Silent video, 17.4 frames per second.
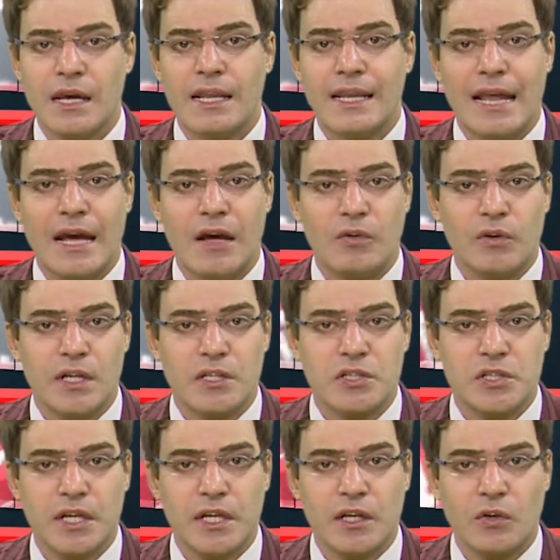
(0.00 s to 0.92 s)
Now
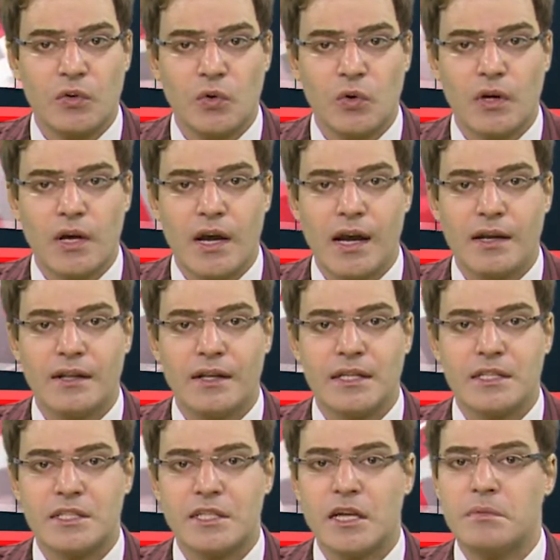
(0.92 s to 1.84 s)
let's take a look at the
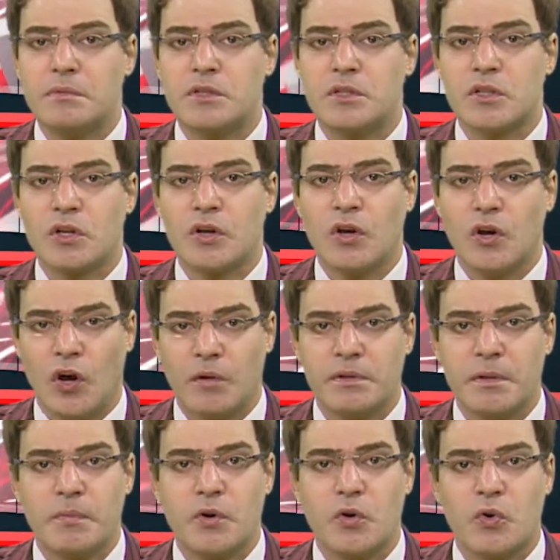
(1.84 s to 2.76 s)
excerpts
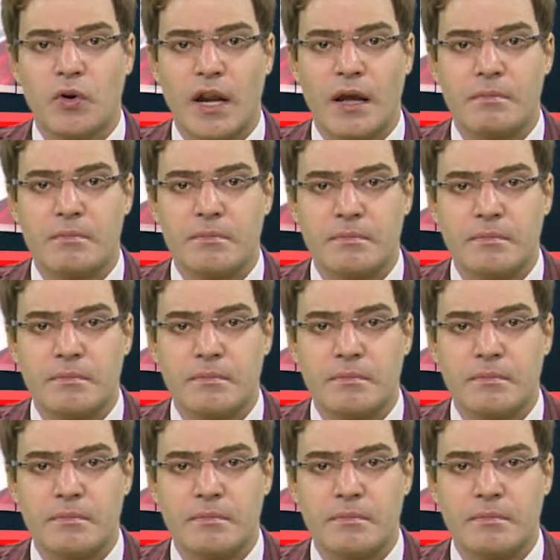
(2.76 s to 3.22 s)
of the program.